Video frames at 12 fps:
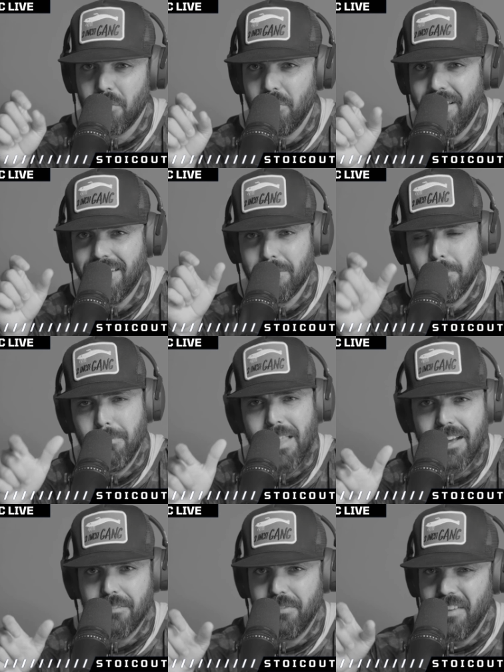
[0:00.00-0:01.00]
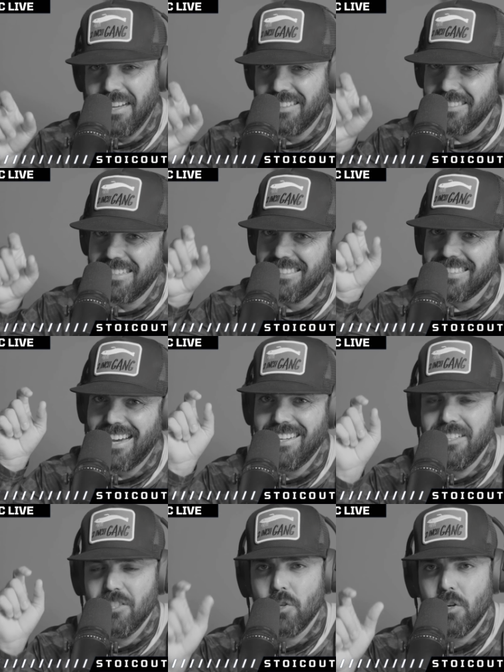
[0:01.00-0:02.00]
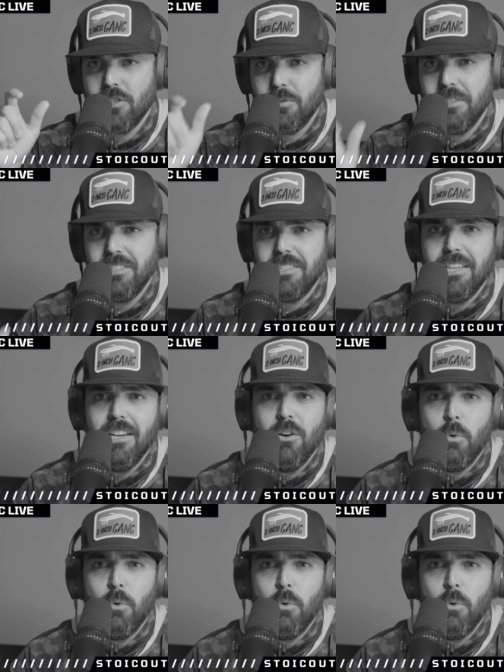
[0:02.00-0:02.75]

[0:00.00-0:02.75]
flakes, black flakes. It's got a chartreuse tail.